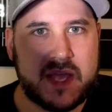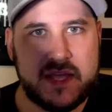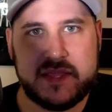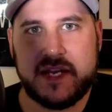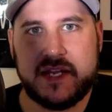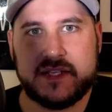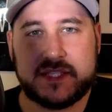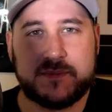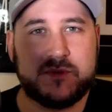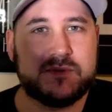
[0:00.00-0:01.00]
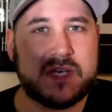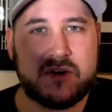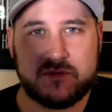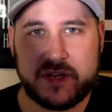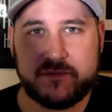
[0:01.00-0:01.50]
And then it smooths
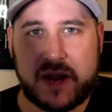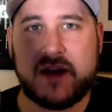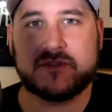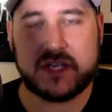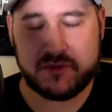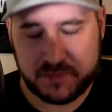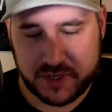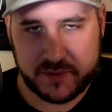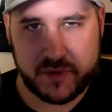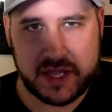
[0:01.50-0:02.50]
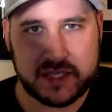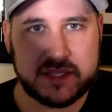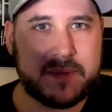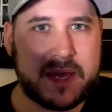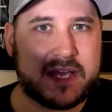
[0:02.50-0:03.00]
out, it rounds out pretty well
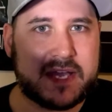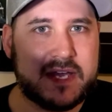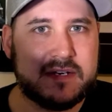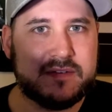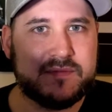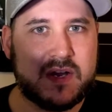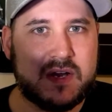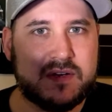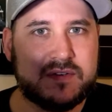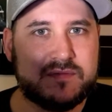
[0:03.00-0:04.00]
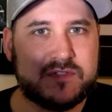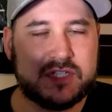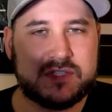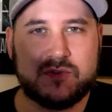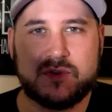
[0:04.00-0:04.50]
in the back end of
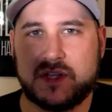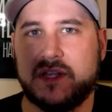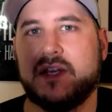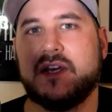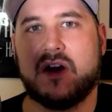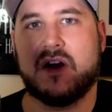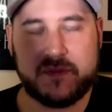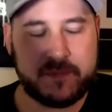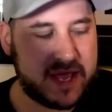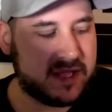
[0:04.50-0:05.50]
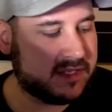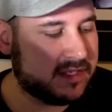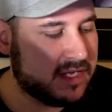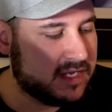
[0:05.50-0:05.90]
just sort of cleaning off the palate.